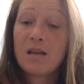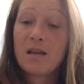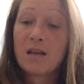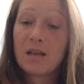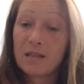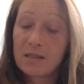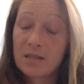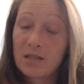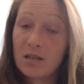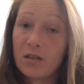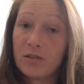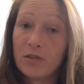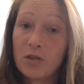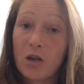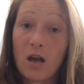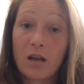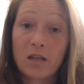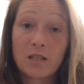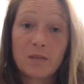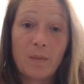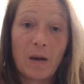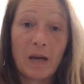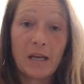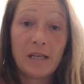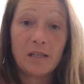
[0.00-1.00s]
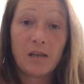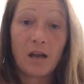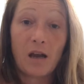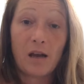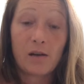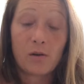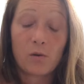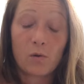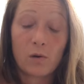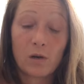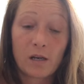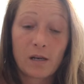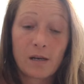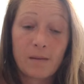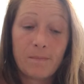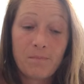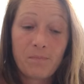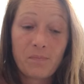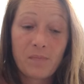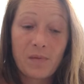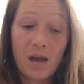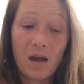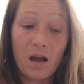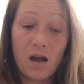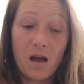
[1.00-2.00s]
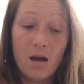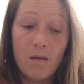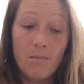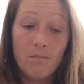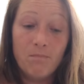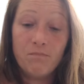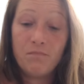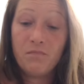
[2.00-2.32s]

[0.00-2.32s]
It's on dogsbite.org. Um,